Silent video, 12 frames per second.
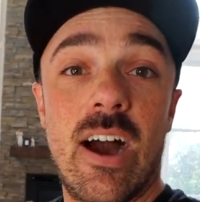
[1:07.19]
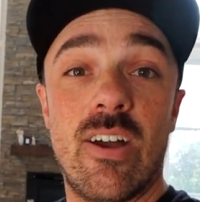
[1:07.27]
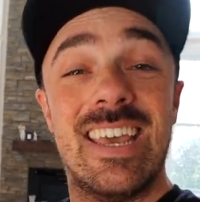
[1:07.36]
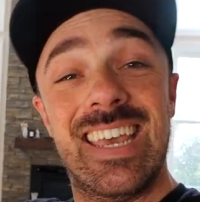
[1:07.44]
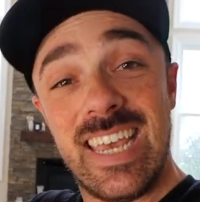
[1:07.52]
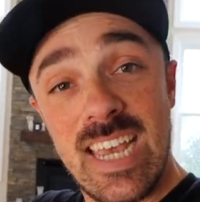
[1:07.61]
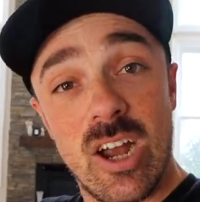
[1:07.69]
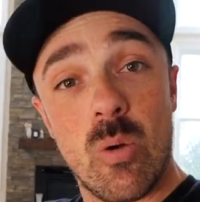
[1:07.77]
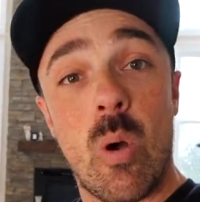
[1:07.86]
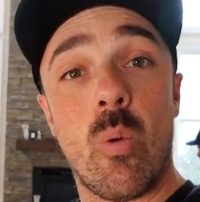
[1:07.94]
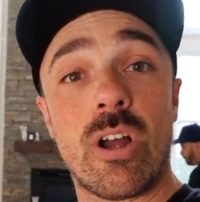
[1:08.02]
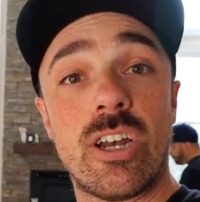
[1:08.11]
Now here,
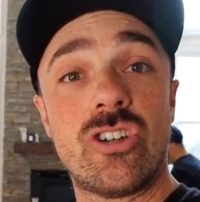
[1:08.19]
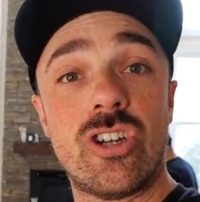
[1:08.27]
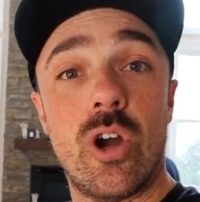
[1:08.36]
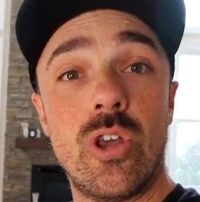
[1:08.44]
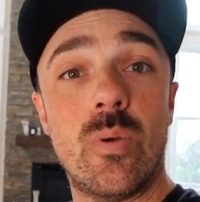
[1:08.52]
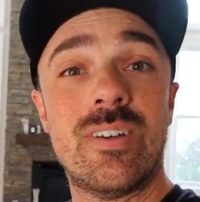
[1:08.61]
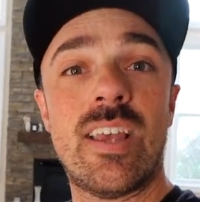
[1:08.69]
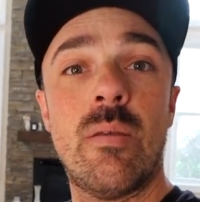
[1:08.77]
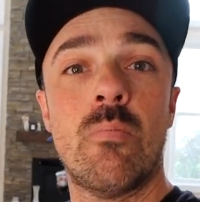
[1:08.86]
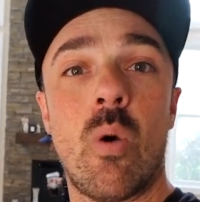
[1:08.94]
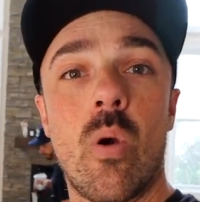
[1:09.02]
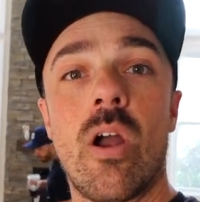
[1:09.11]
what we're gonna show you is a
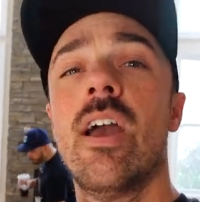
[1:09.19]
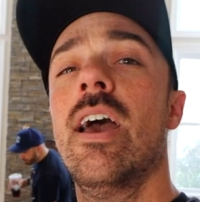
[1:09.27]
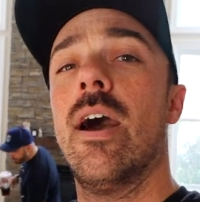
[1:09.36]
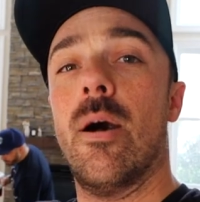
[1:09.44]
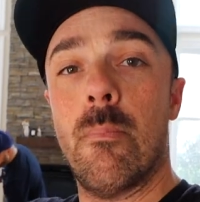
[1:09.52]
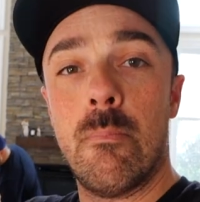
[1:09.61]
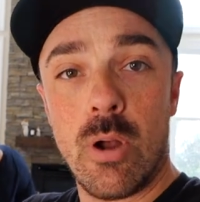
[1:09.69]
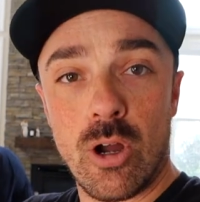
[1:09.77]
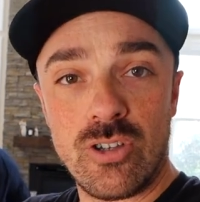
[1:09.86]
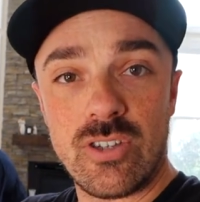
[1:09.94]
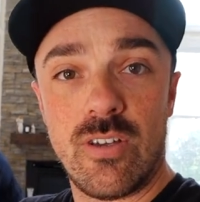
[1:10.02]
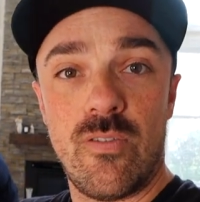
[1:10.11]
more
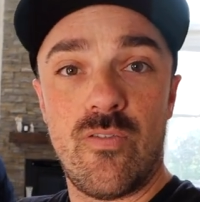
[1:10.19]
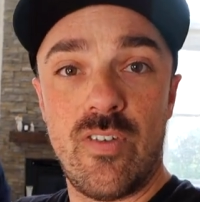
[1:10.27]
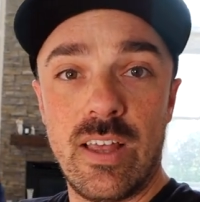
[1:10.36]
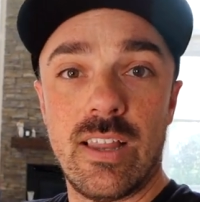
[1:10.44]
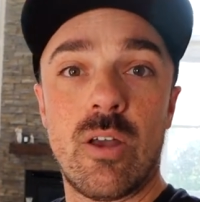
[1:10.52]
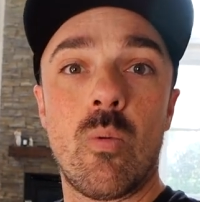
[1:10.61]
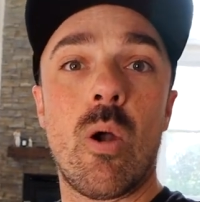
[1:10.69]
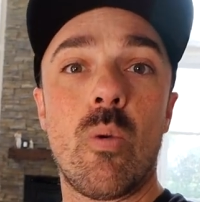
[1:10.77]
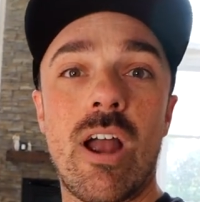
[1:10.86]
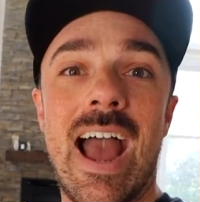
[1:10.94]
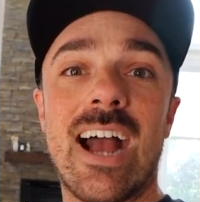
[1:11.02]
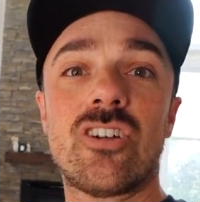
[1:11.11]
immersive feeling where
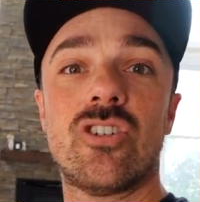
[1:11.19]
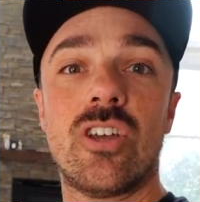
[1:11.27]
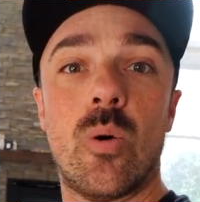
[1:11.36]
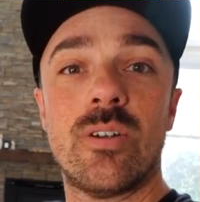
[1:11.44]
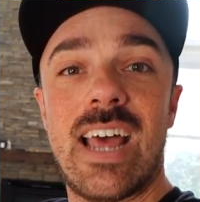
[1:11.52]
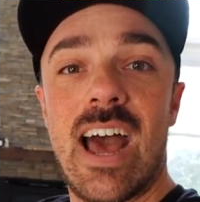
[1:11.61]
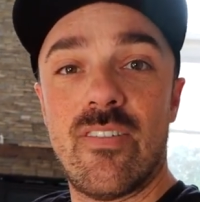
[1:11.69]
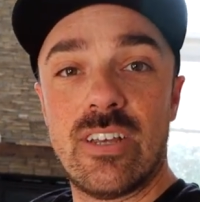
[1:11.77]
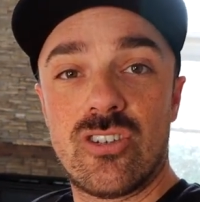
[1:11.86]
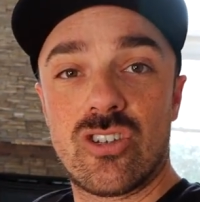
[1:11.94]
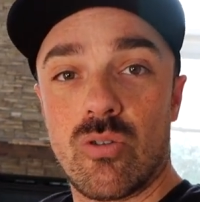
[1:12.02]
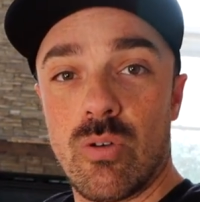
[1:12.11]
we're actually going to have a
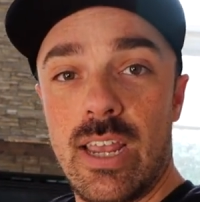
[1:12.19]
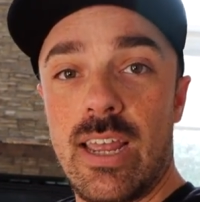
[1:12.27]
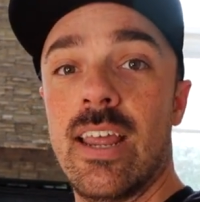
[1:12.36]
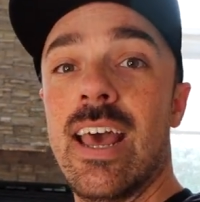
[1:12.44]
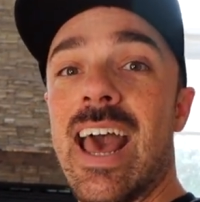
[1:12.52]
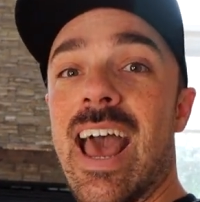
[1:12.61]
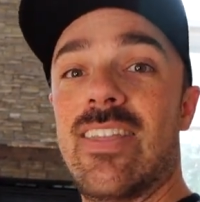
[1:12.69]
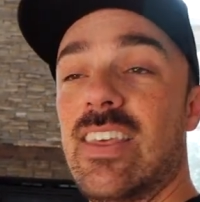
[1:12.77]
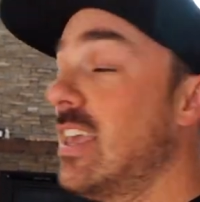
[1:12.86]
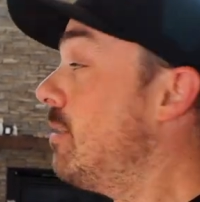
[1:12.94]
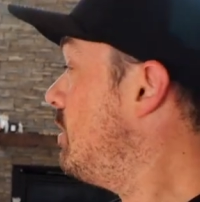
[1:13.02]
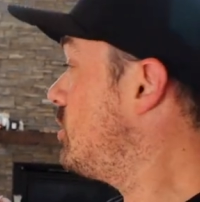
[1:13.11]
screen and
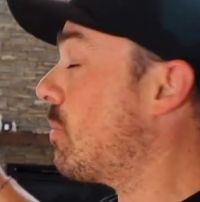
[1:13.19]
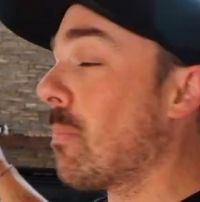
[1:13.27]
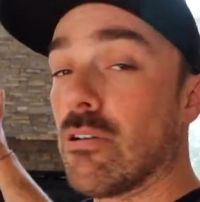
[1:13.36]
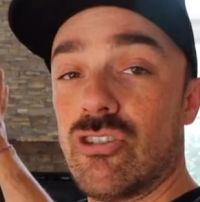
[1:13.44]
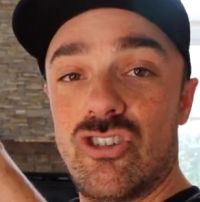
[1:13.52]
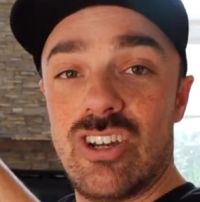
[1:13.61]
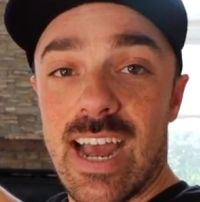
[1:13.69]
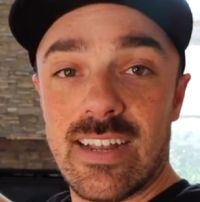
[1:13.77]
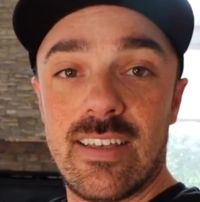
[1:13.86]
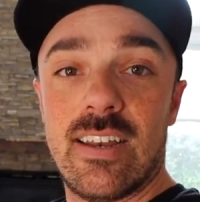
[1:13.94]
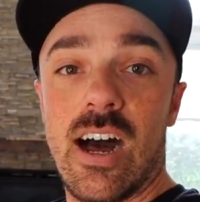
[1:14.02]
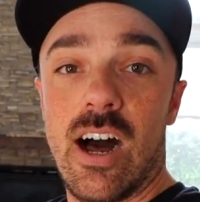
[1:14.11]
the image
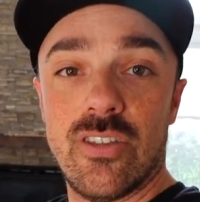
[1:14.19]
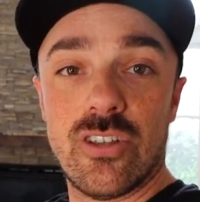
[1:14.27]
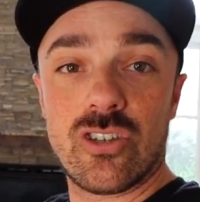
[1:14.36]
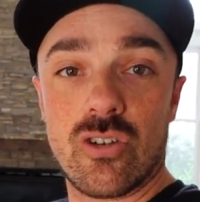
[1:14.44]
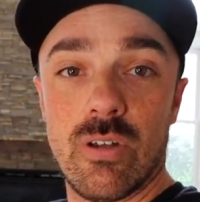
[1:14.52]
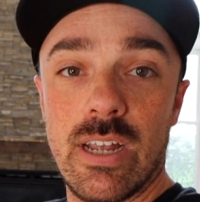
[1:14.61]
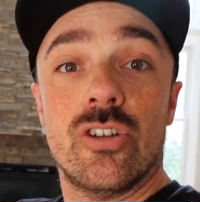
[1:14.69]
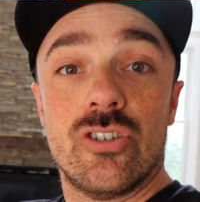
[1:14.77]
projected on the screen.